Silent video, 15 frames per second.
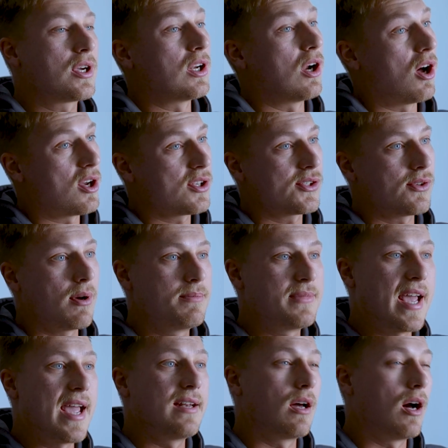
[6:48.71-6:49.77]
You can also
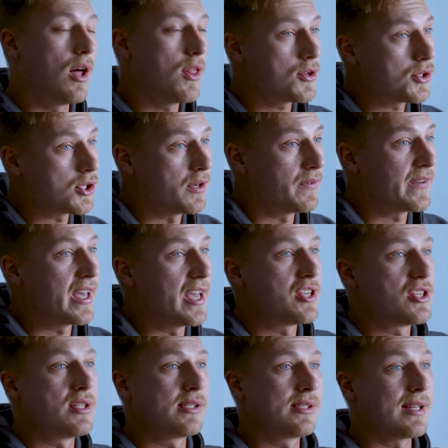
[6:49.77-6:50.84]
obtain other
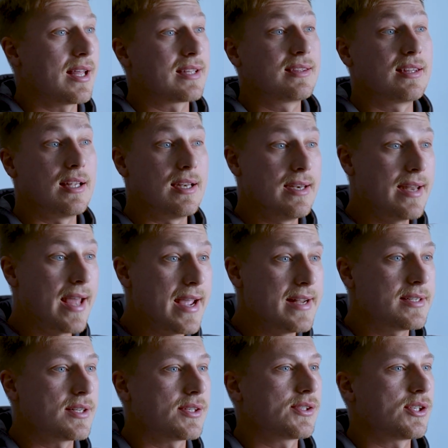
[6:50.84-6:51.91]
certifications like the
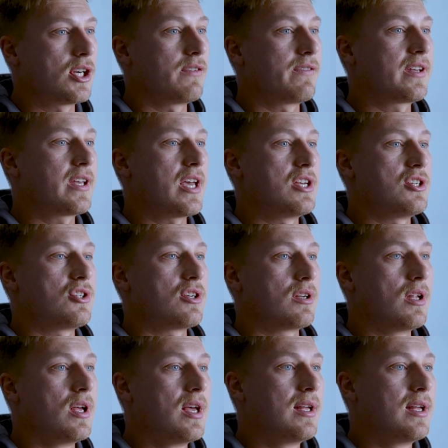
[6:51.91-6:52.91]
NATE certification.